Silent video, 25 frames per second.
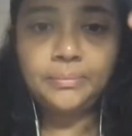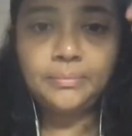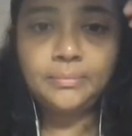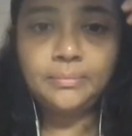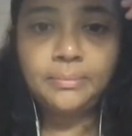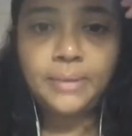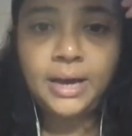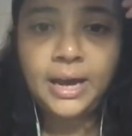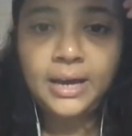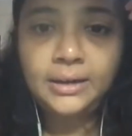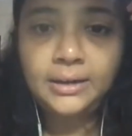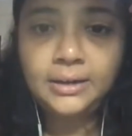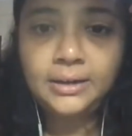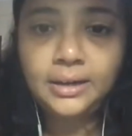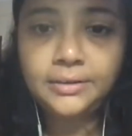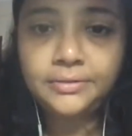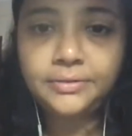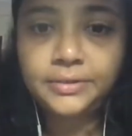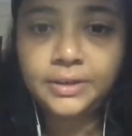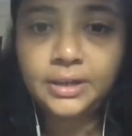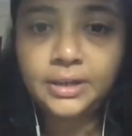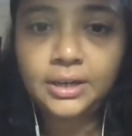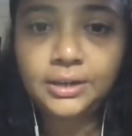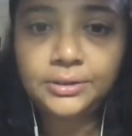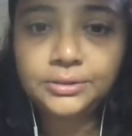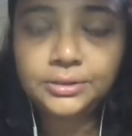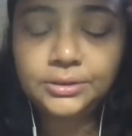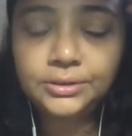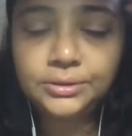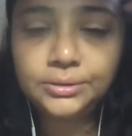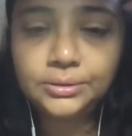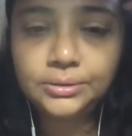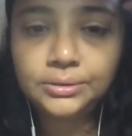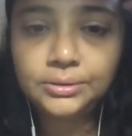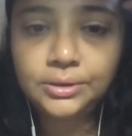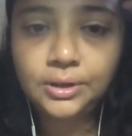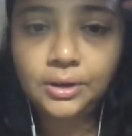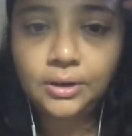Matt, I've allowed you
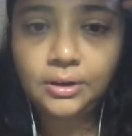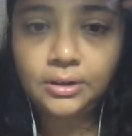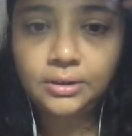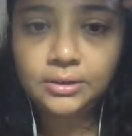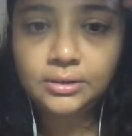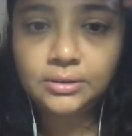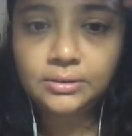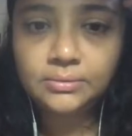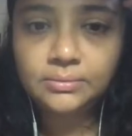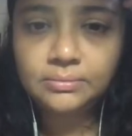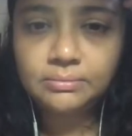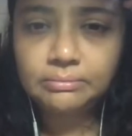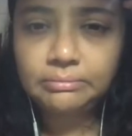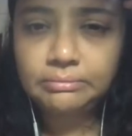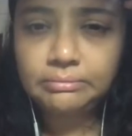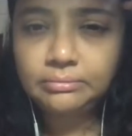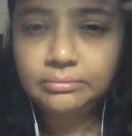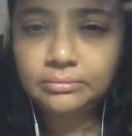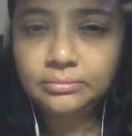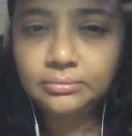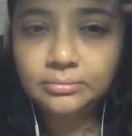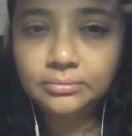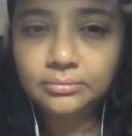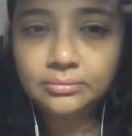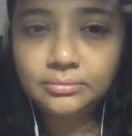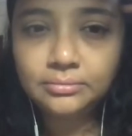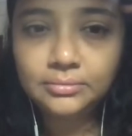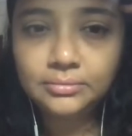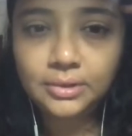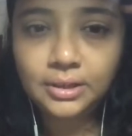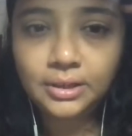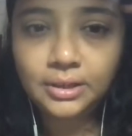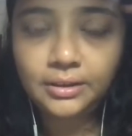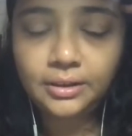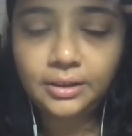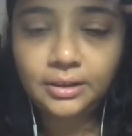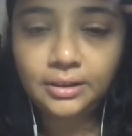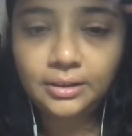to talk,
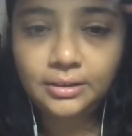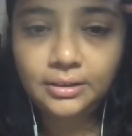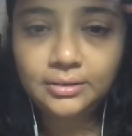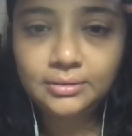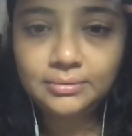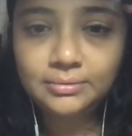I think.